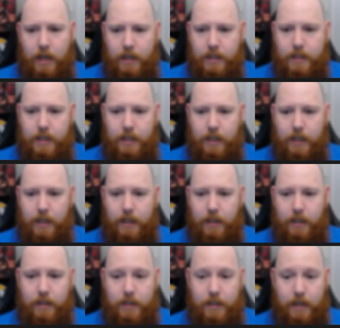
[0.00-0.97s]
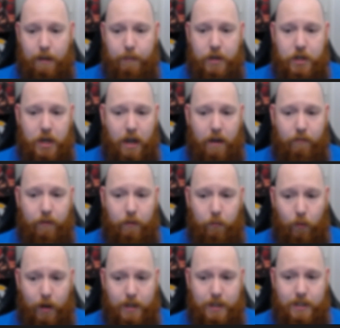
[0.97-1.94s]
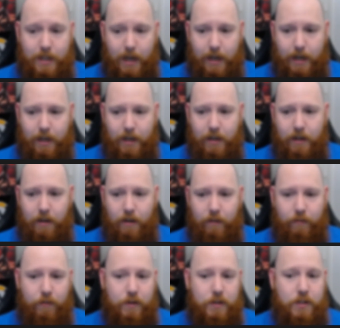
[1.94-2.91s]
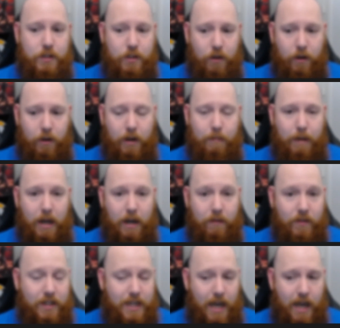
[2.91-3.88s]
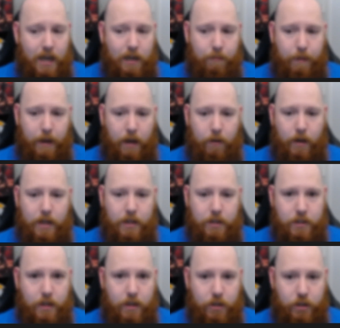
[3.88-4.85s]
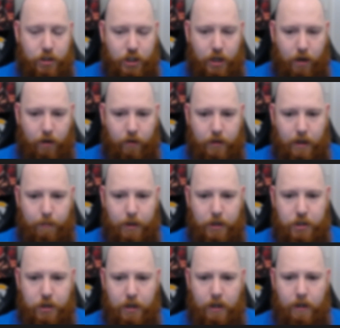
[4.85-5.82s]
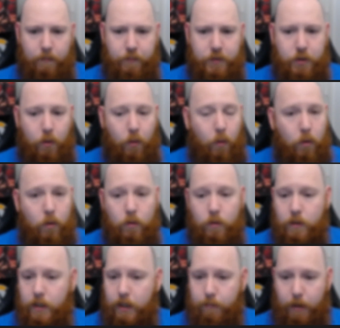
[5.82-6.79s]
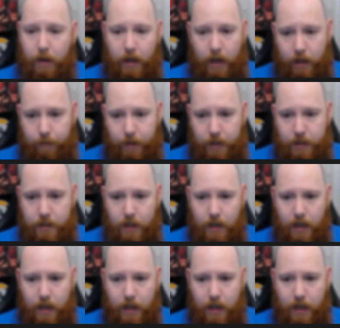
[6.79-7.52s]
dealing damage every 1 second for a certain amount of attack power as shadow damage to all nearby enemies,